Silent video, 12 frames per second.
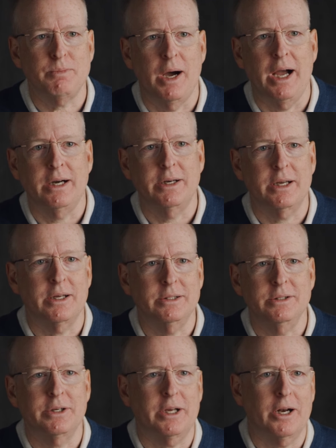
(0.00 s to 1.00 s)
smiling and
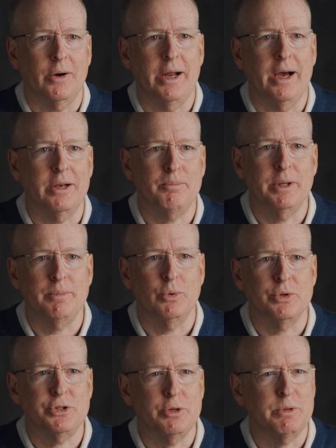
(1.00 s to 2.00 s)
looking around at people
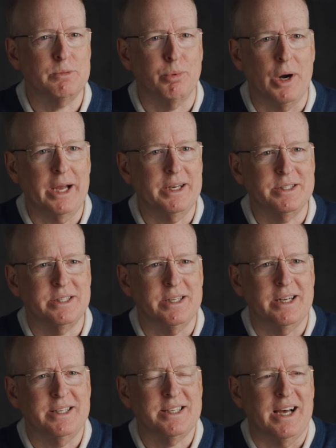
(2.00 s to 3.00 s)
with so much brightness
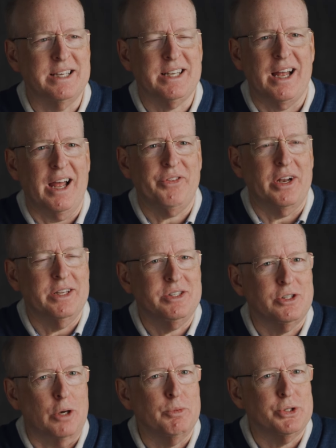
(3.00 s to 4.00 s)
in his eyes. I, I thought this
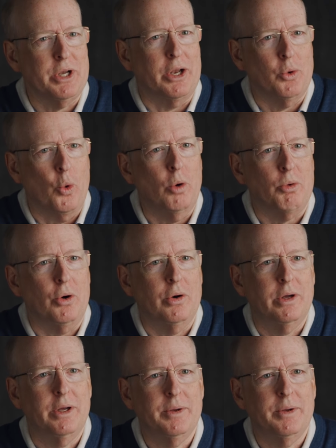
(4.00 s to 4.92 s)
is almost not normal.